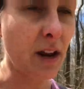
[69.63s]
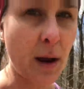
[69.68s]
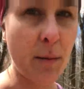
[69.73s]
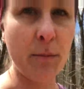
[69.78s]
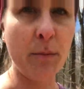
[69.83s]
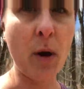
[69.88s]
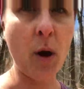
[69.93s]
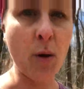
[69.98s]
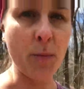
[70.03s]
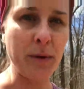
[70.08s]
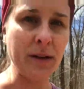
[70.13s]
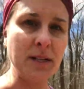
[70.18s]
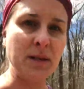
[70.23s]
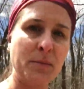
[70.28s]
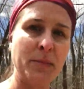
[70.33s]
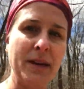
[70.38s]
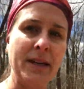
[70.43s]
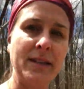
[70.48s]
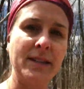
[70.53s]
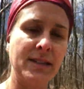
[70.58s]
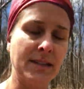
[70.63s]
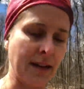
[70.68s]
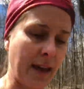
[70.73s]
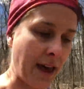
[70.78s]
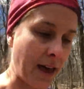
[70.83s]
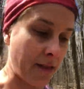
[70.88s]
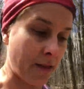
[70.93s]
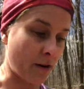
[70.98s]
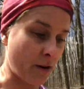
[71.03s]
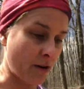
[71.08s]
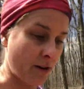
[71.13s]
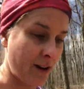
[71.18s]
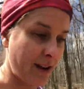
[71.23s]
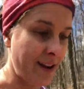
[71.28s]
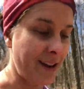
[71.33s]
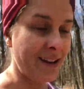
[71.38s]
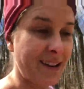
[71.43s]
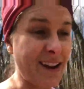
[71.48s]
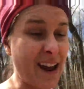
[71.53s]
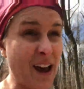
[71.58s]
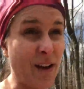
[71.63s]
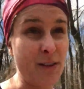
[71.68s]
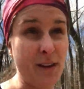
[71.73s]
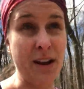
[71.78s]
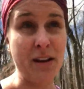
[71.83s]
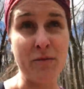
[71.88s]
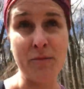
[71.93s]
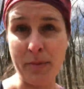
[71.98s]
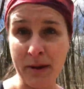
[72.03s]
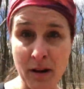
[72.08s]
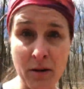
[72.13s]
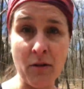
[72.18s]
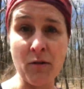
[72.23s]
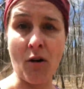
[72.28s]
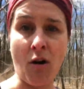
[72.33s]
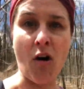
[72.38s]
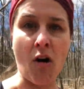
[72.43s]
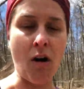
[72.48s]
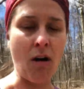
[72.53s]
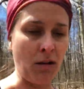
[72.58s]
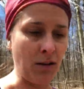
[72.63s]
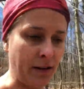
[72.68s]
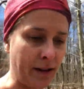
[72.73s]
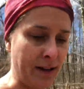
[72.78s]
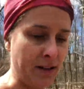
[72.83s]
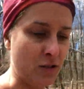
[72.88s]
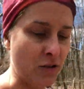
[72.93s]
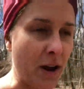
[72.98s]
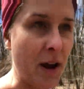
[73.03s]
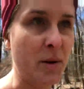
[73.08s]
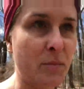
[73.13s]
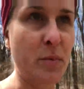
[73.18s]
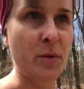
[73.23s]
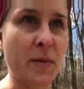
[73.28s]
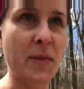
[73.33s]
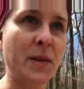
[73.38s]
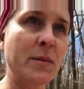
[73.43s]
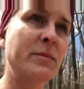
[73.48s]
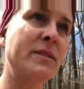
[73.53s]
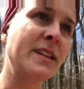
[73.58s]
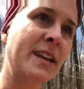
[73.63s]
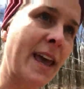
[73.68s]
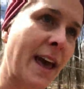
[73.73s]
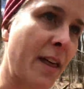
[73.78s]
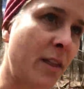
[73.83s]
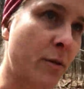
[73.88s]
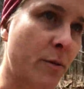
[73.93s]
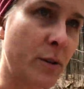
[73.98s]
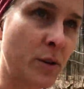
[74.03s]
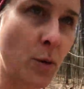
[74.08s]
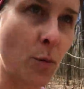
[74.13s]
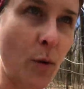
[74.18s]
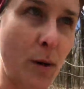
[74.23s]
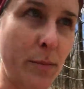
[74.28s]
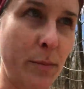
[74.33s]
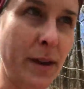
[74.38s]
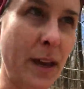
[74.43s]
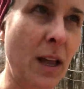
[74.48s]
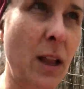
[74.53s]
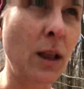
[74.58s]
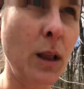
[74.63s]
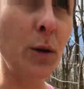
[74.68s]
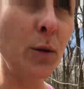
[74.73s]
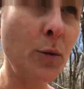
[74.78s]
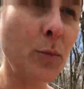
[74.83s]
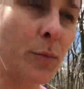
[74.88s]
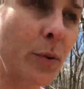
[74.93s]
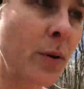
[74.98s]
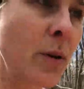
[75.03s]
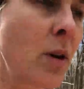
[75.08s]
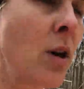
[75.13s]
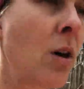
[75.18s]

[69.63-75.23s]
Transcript: that I'm hoping to piece together now that I've been on all and try to put them together into one big loop.